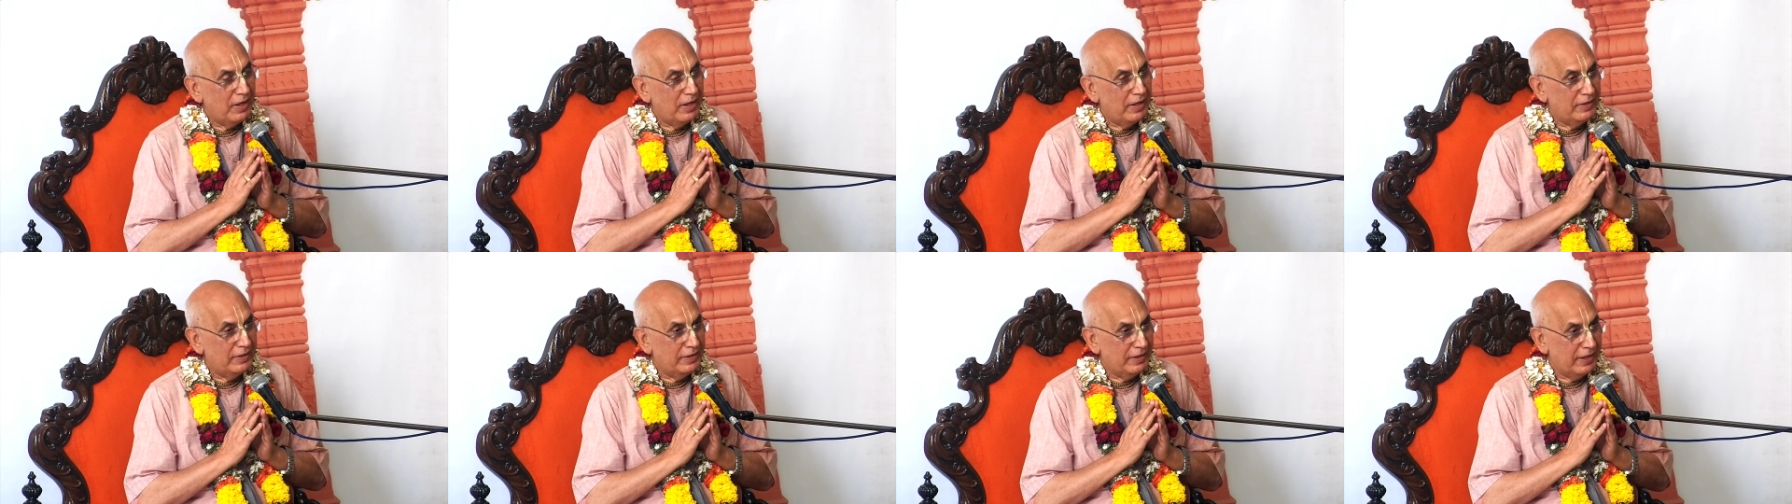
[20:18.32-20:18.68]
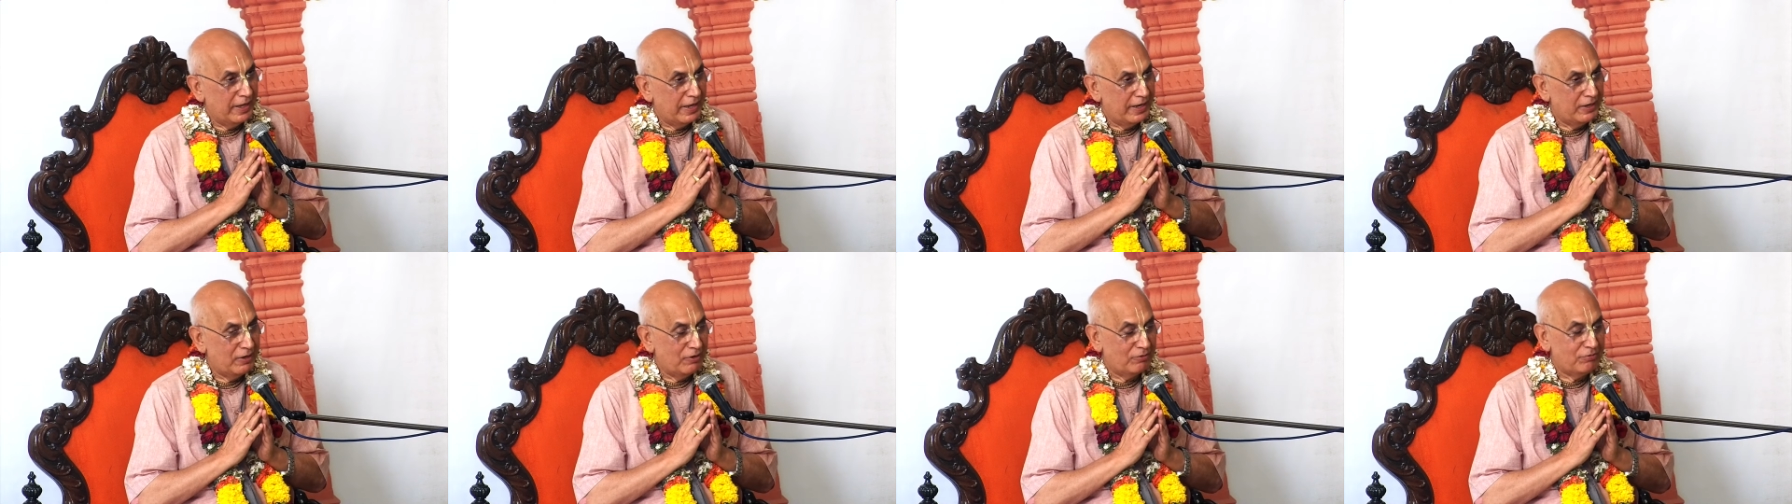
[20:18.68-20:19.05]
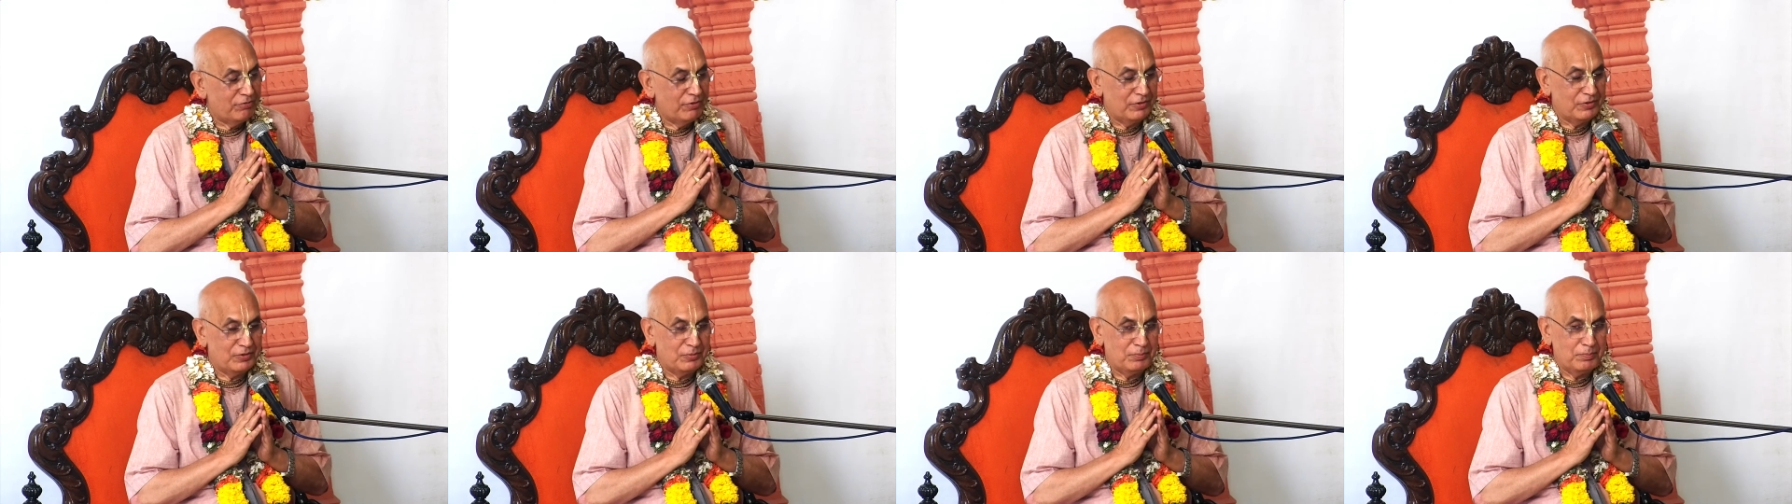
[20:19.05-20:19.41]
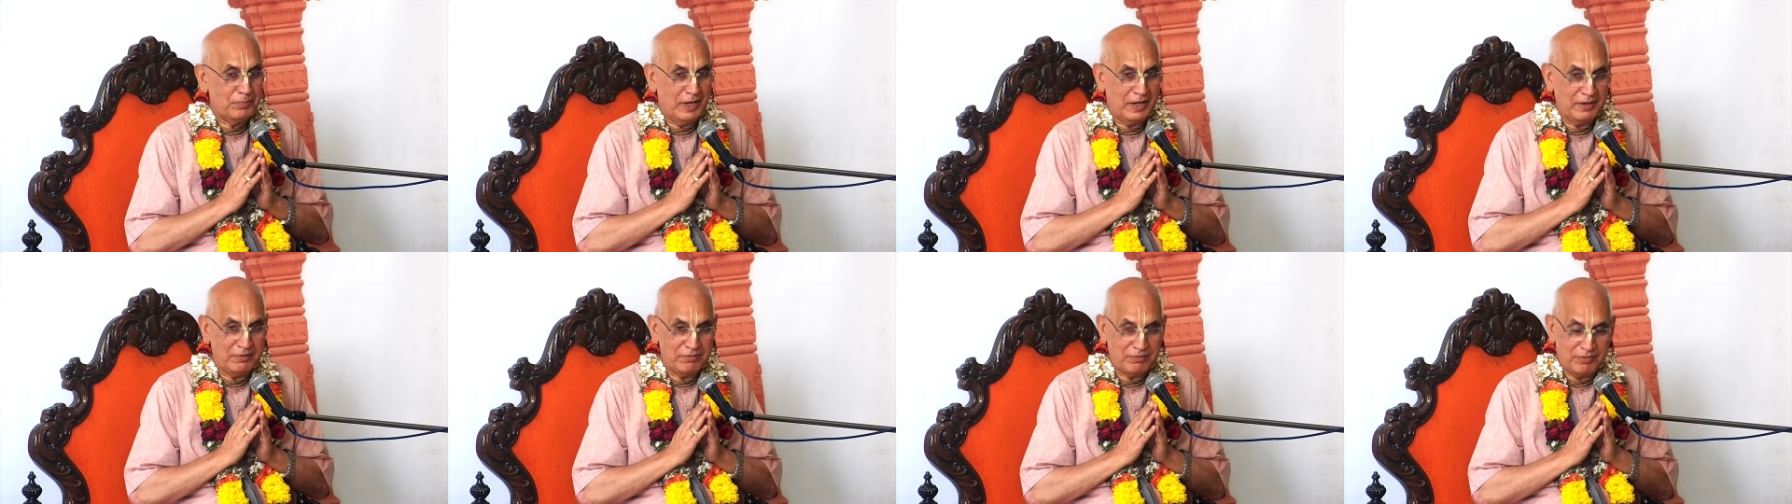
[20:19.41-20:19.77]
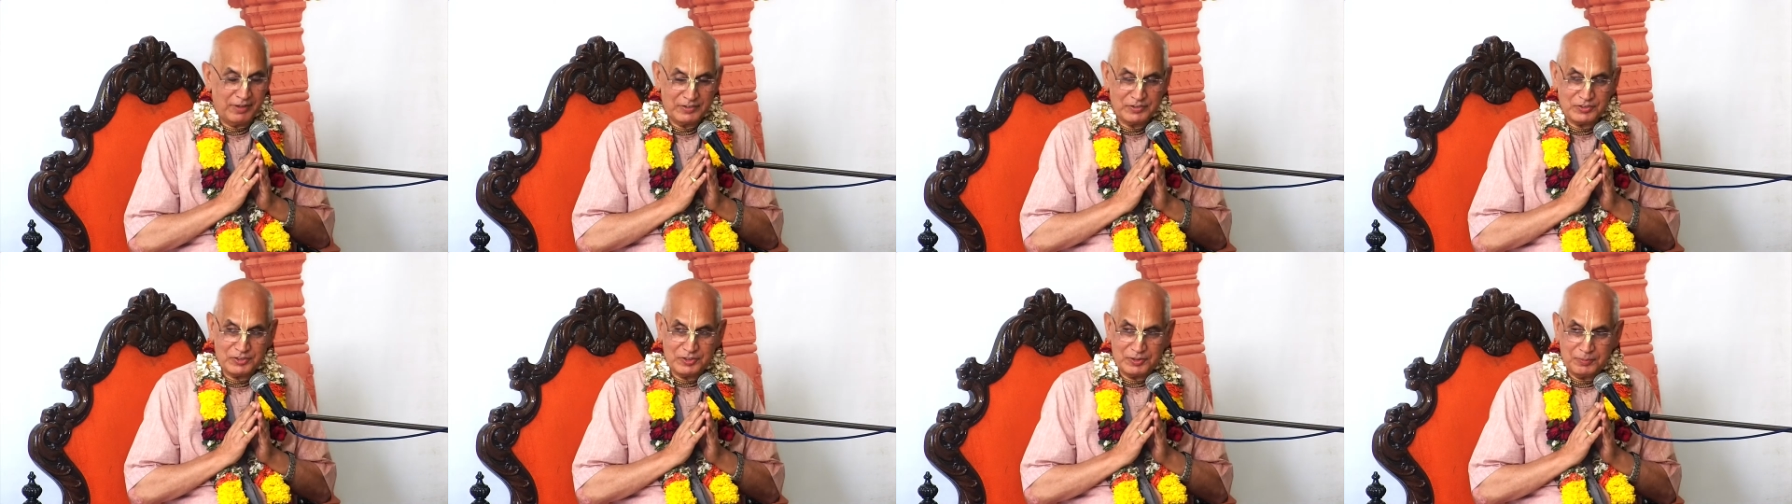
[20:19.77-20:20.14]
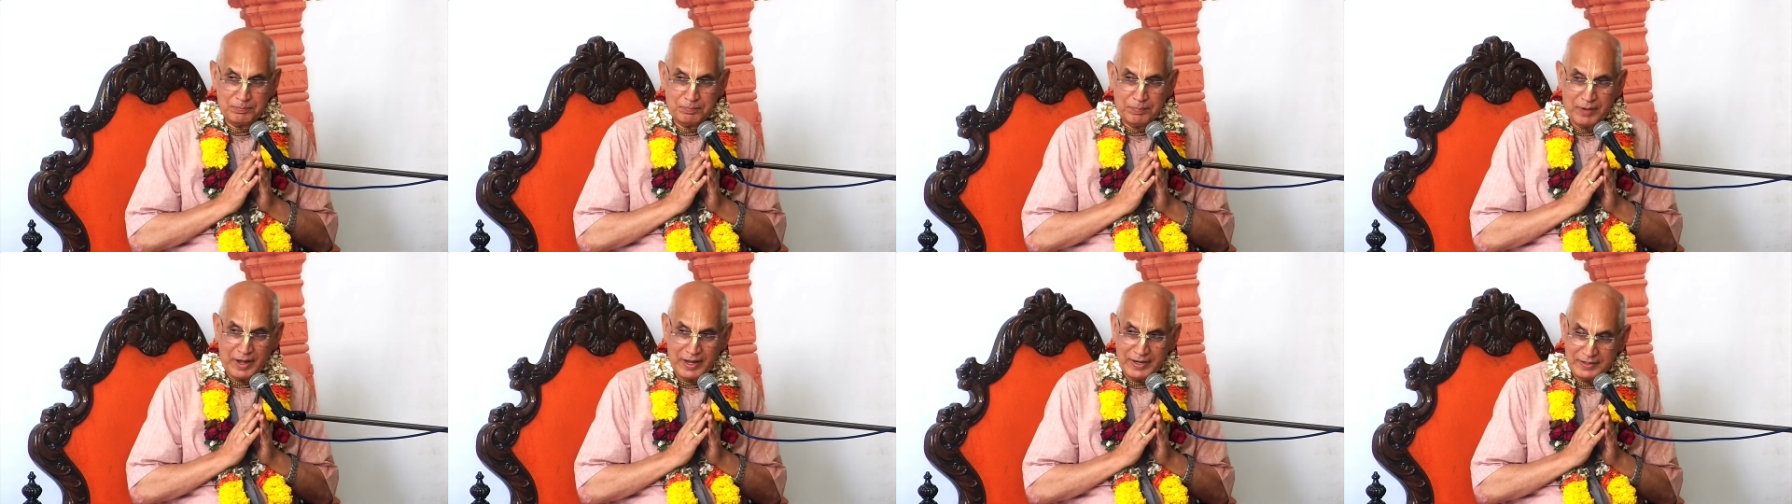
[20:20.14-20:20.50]
the end of his manifest
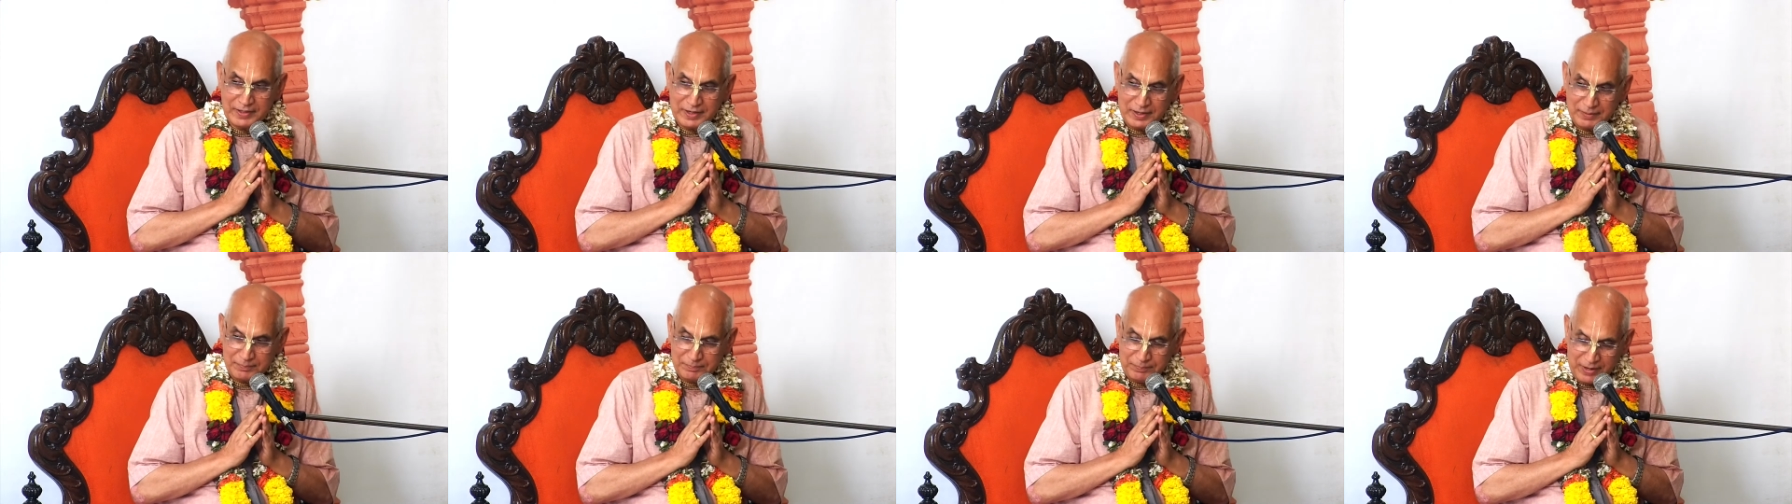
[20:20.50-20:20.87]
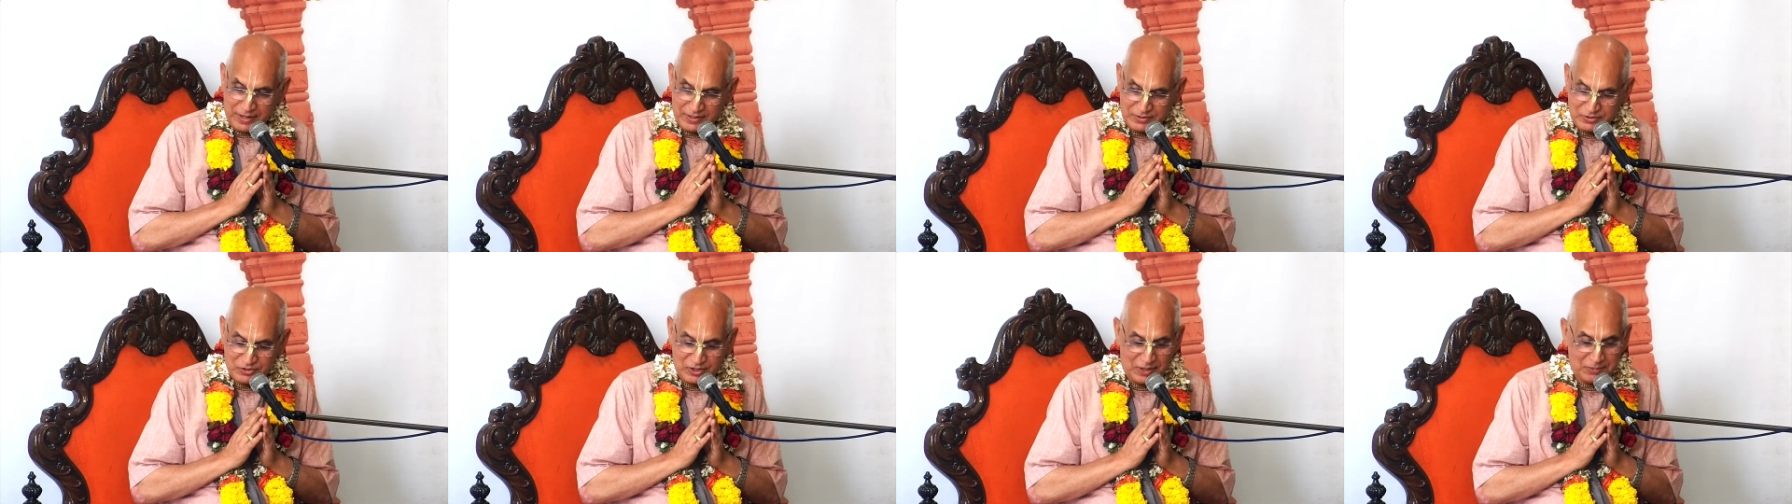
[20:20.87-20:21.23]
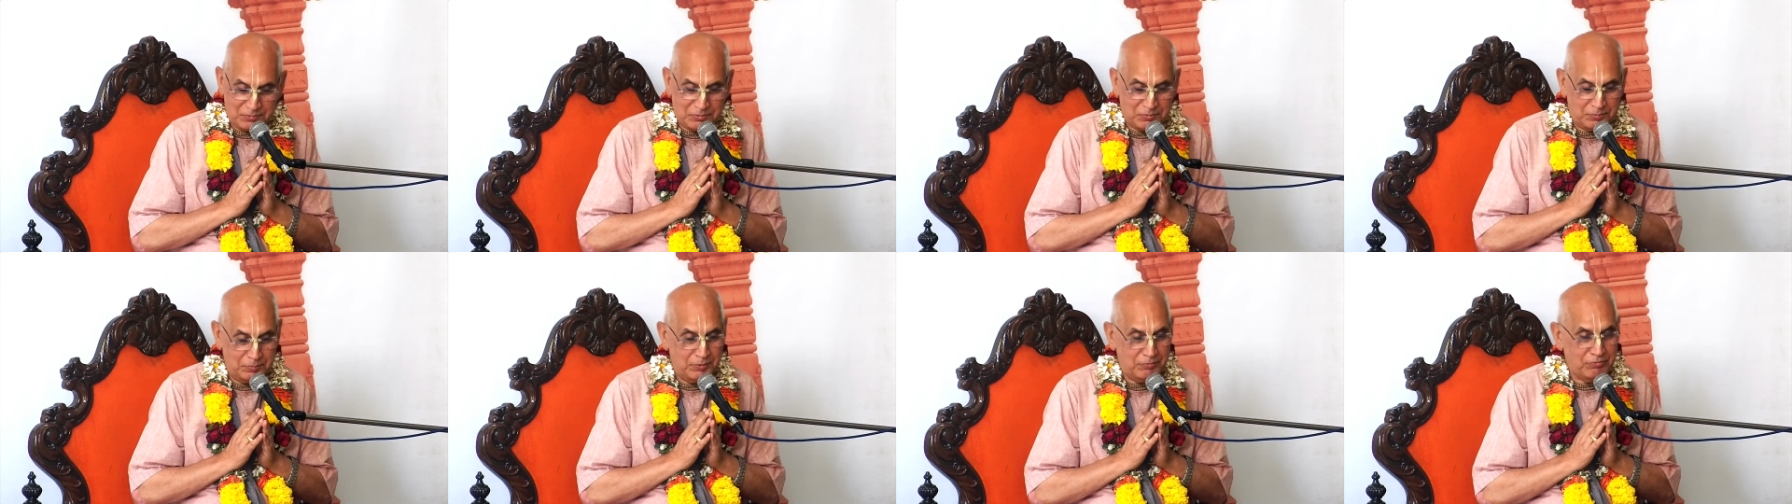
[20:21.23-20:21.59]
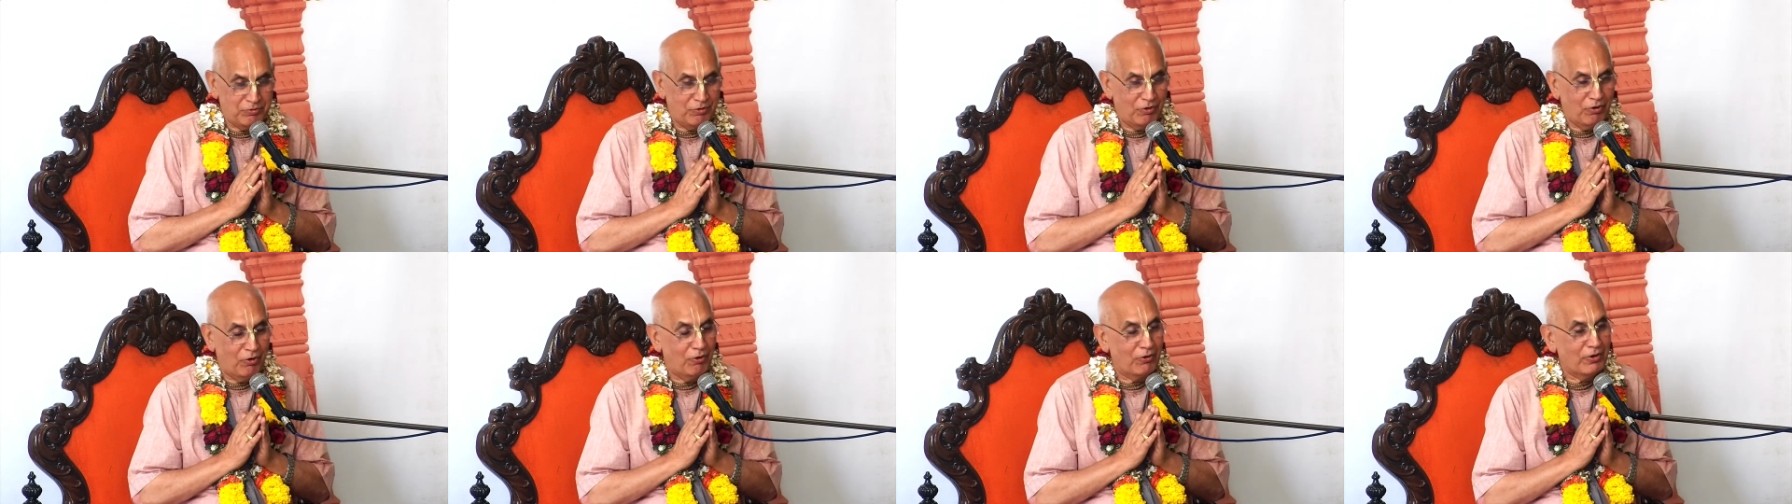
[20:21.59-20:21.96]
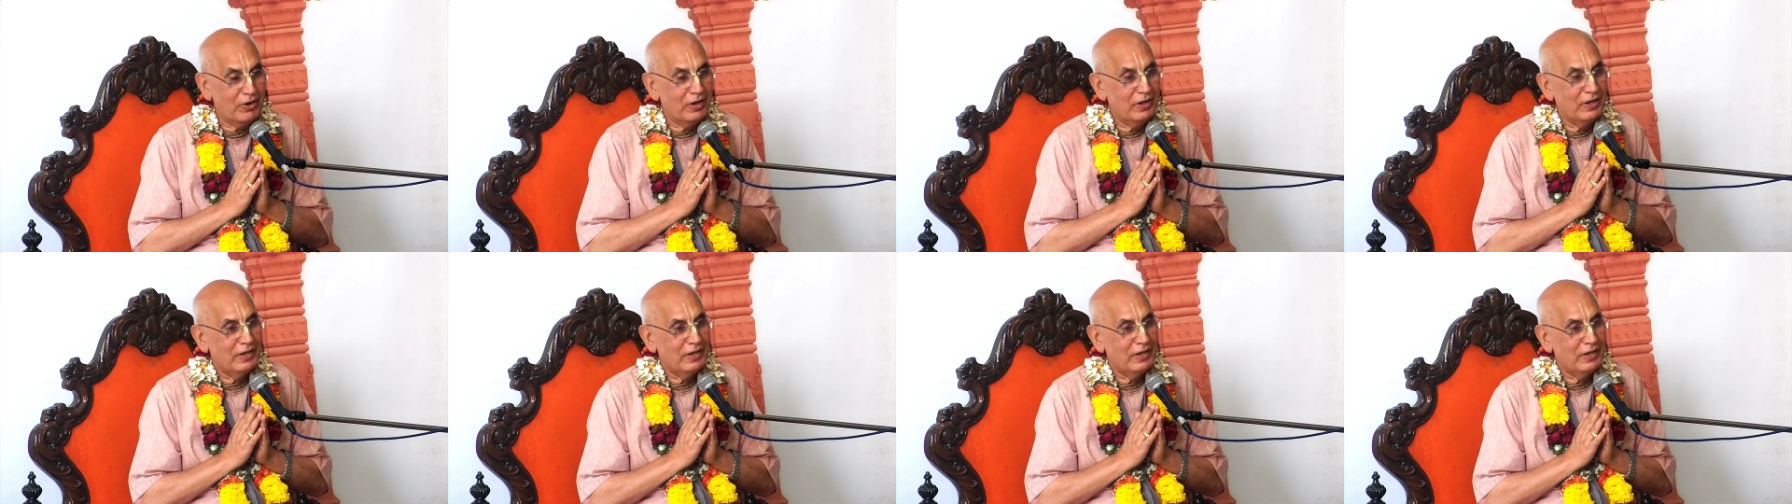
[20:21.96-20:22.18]
pastimes, before